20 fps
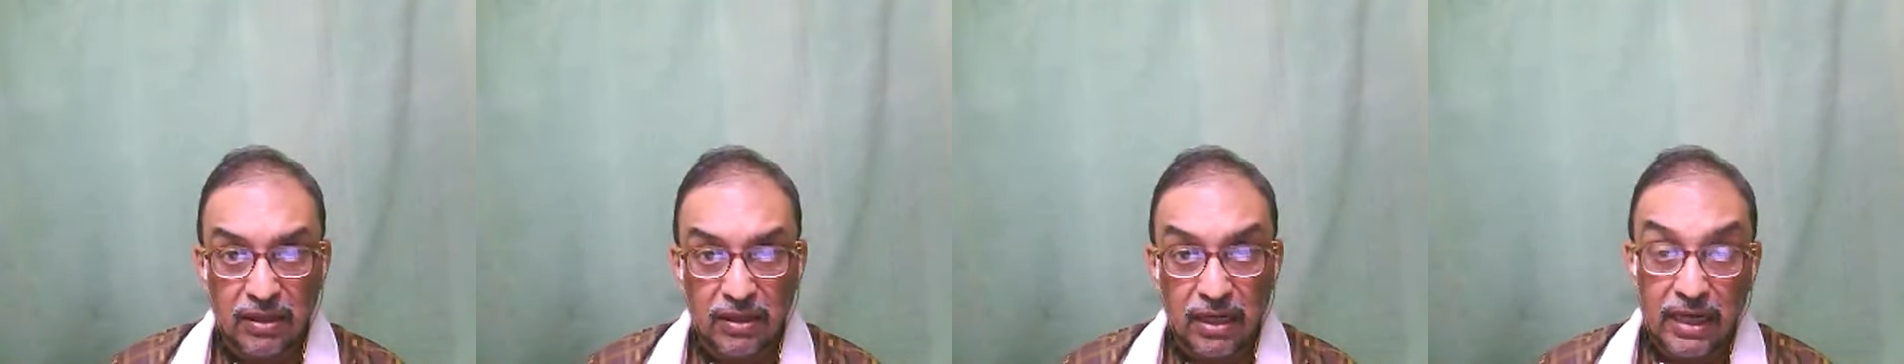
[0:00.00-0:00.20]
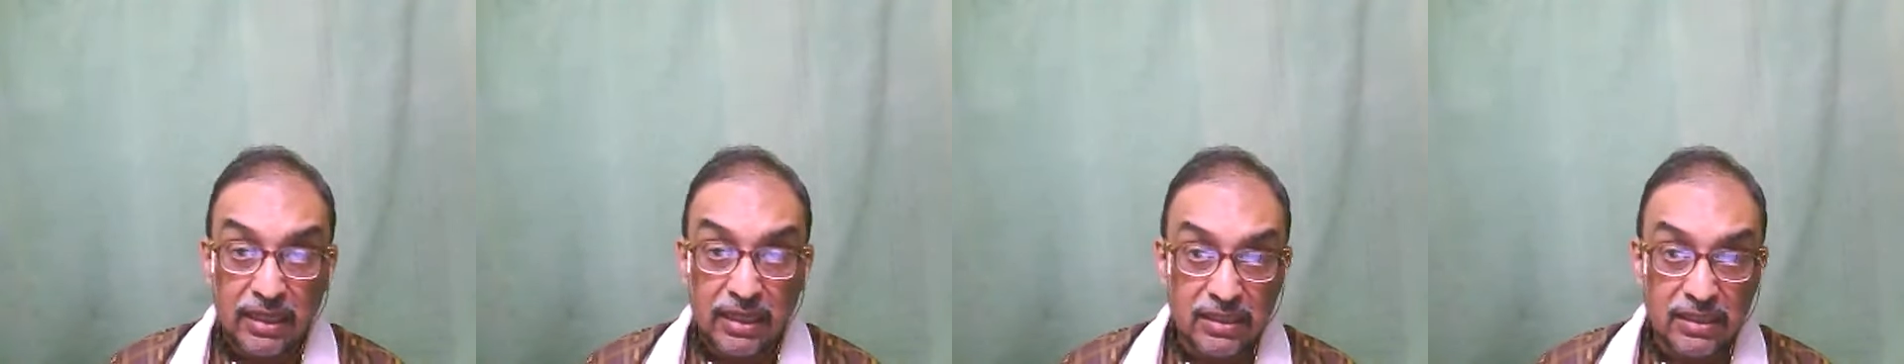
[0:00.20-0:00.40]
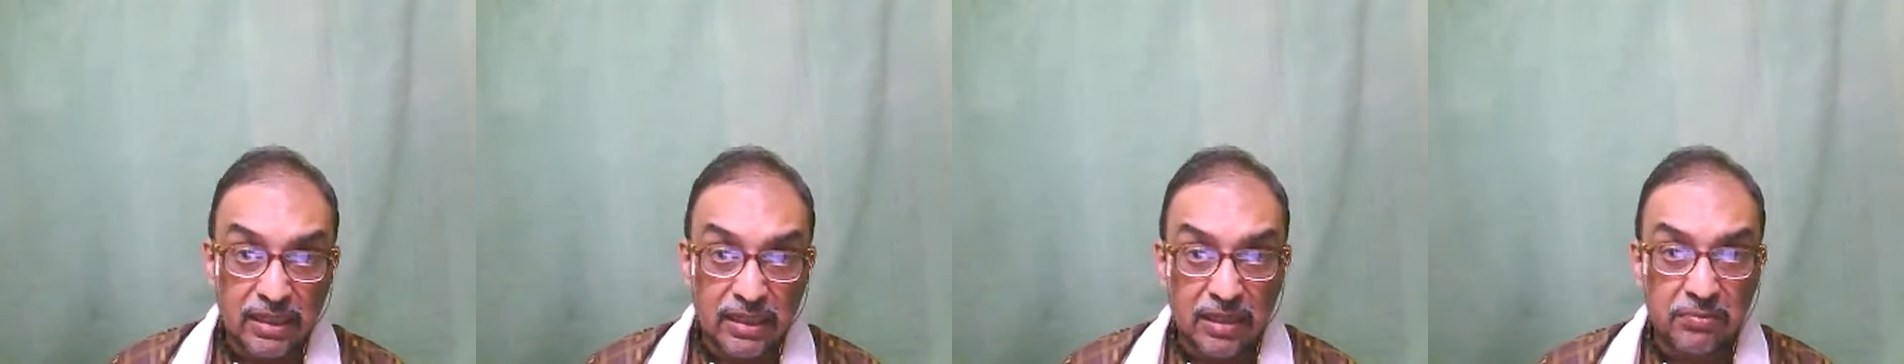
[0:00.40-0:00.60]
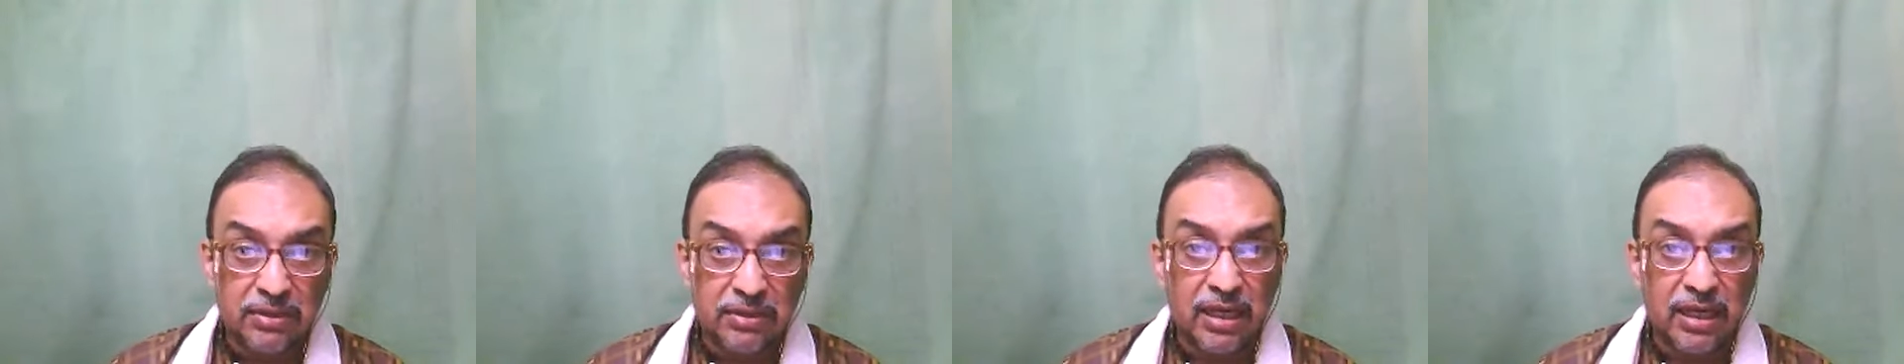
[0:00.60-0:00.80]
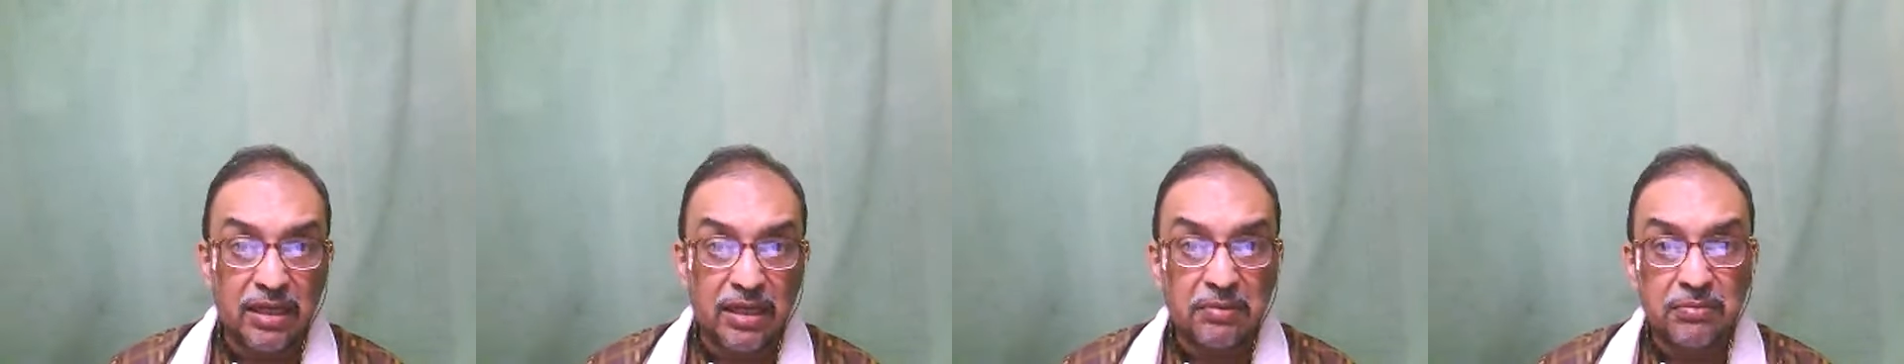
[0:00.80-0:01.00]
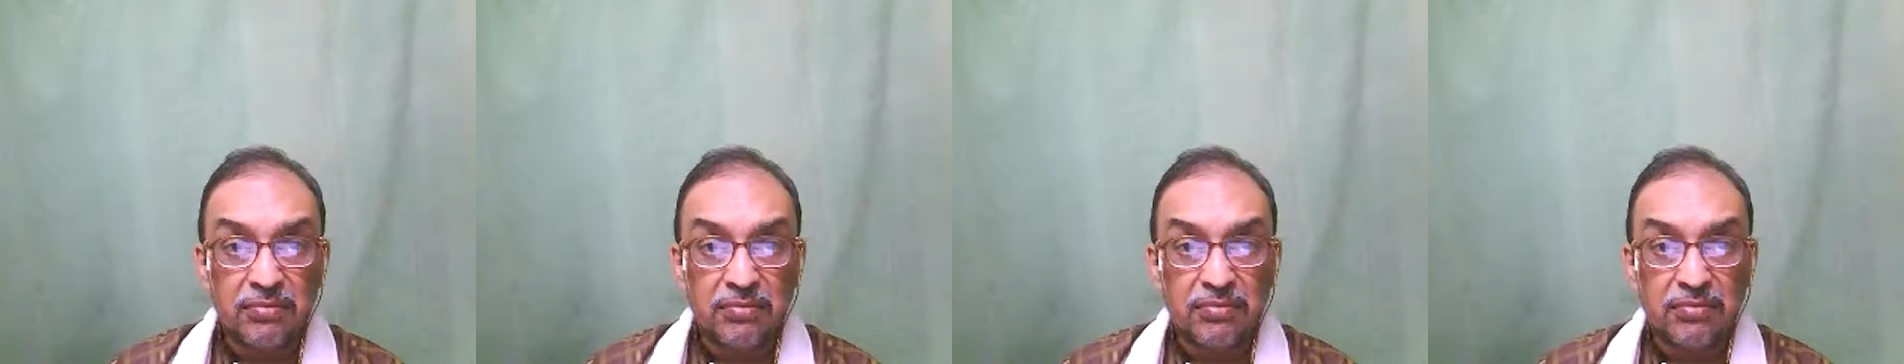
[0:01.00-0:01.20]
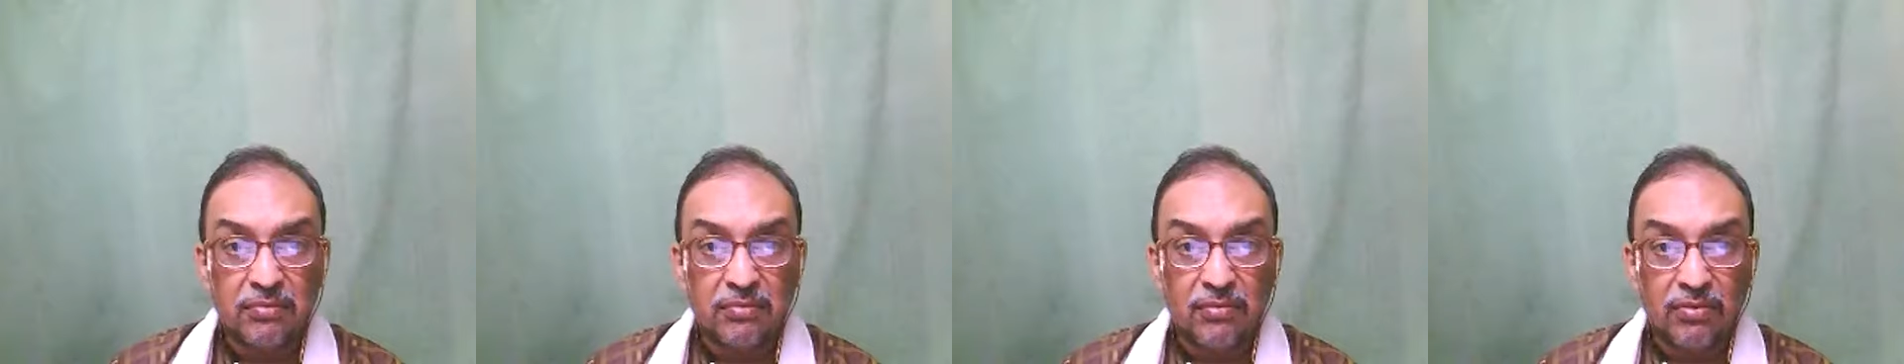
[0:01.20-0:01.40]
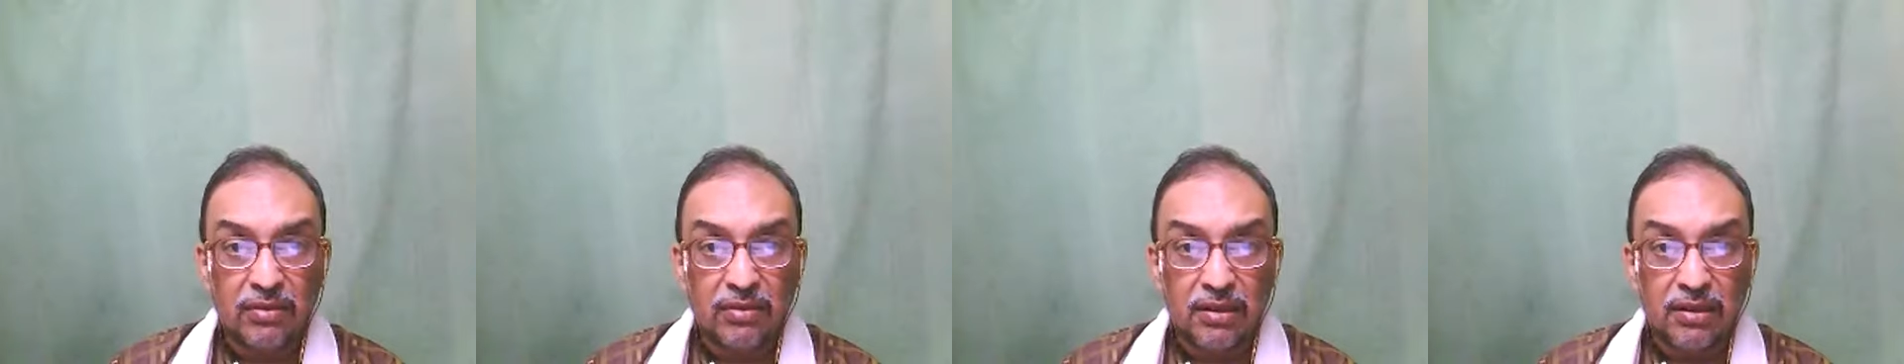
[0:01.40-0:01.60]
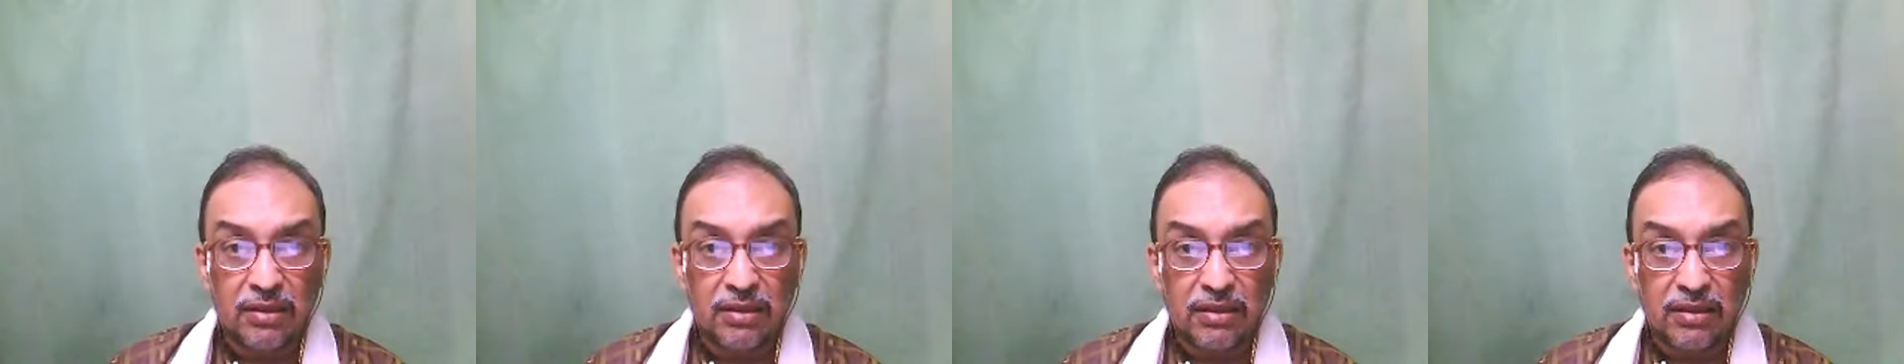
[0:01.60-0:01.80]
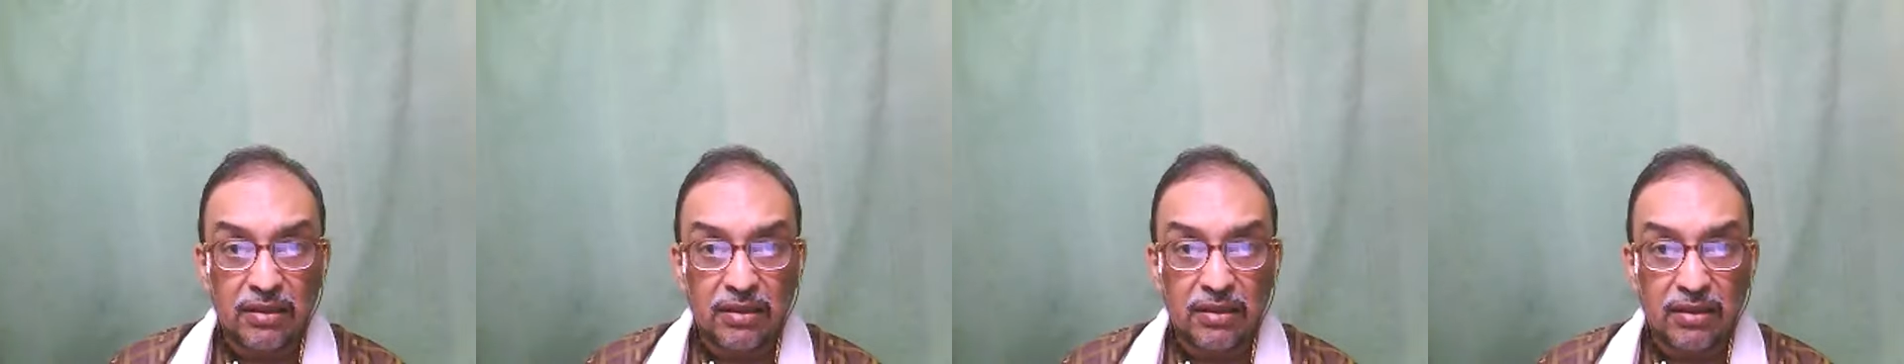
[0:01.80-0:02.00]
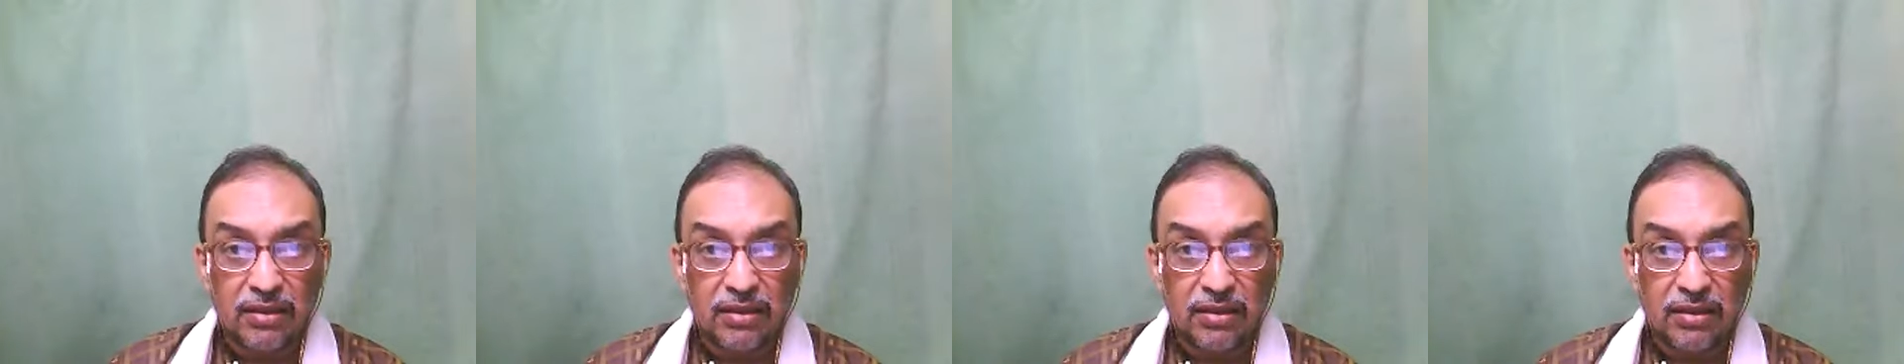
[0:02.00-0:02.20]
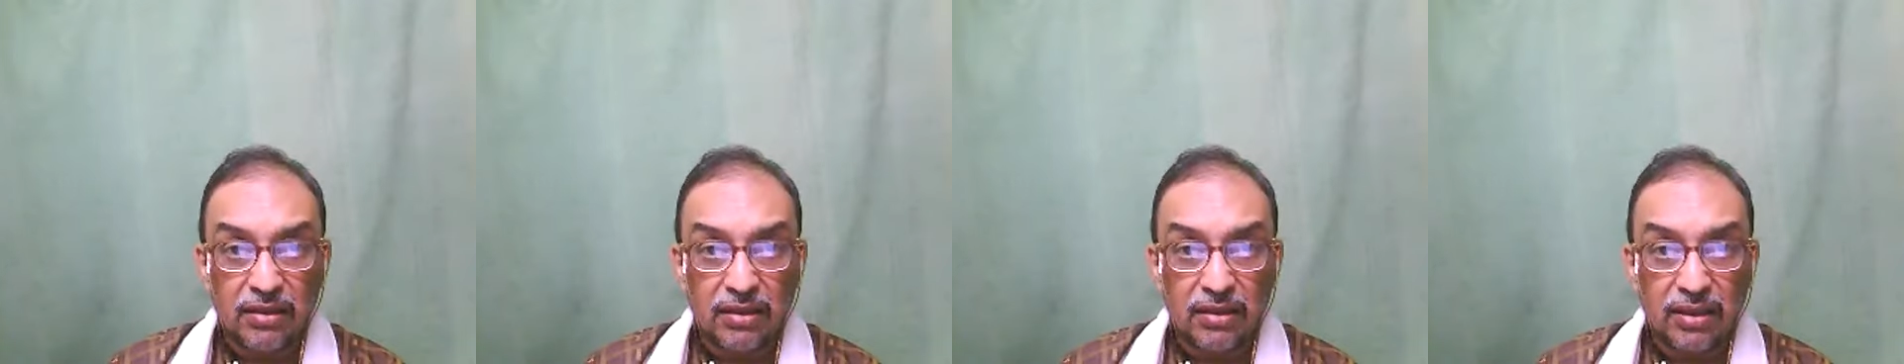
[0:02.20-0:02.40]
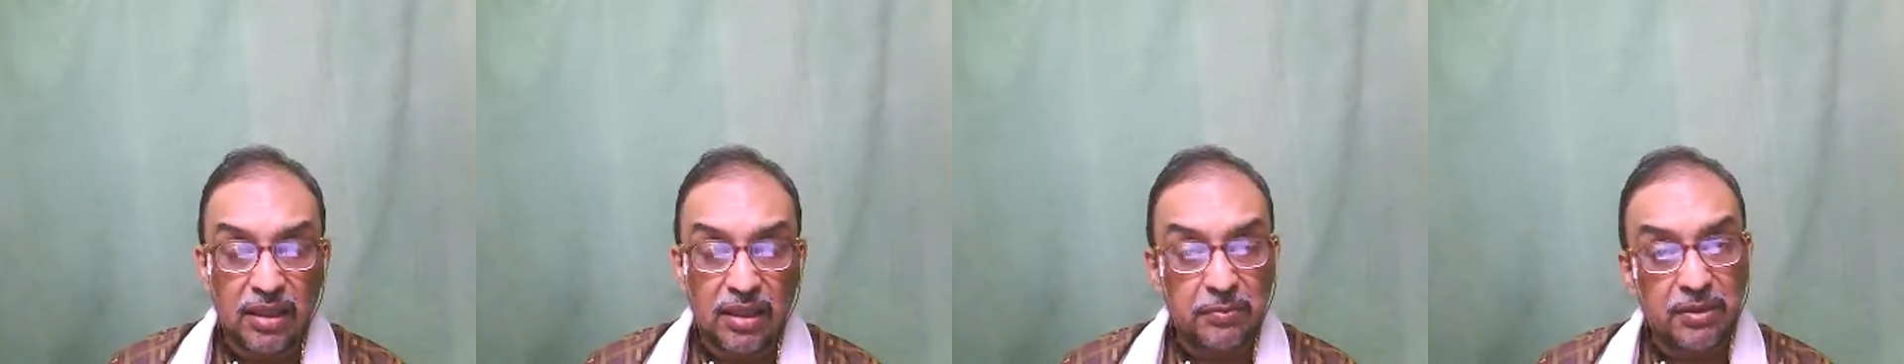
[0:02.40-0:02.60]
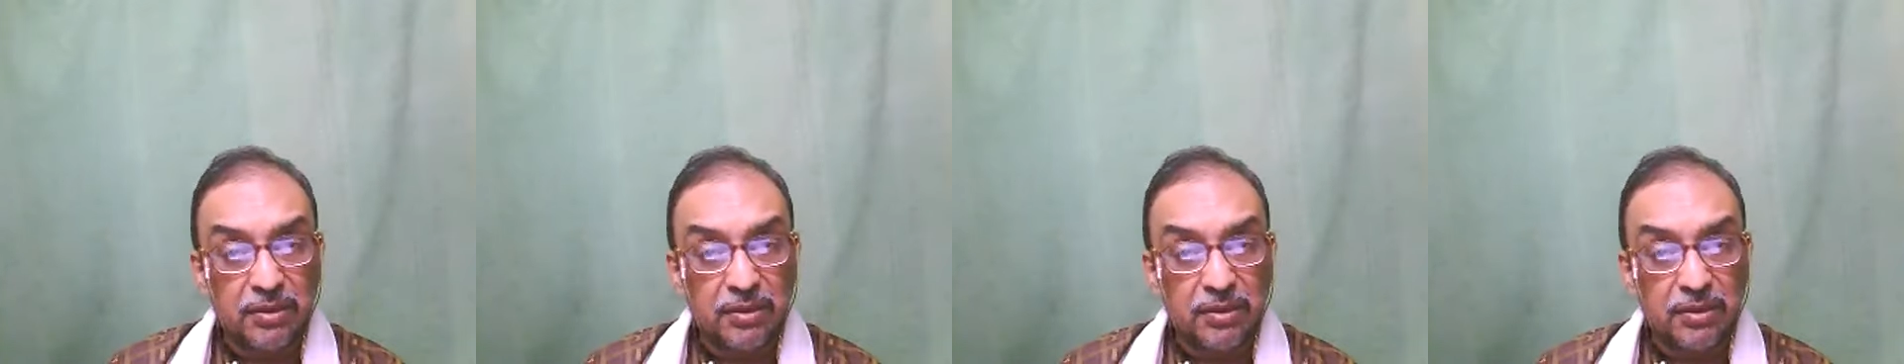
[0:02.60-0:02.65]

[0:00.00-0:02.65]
At the same time, if